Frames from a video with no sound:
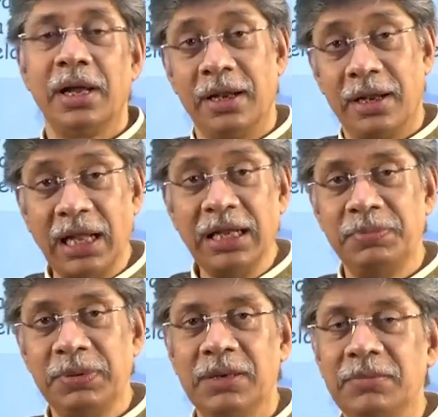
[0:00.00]
9
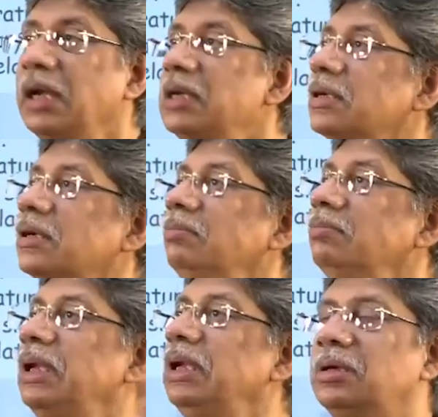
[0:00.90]
p.m. It's
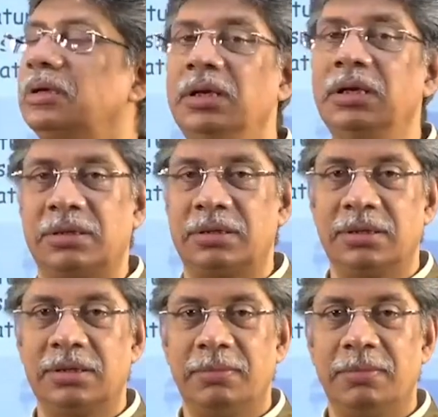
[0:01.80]
complete lit
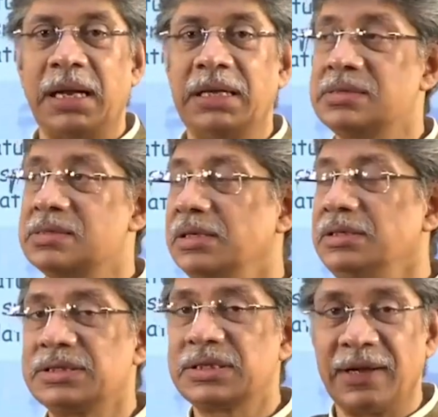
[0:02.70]
bright
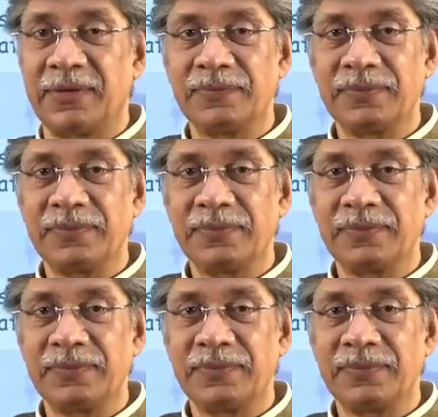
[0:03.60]
sunshine.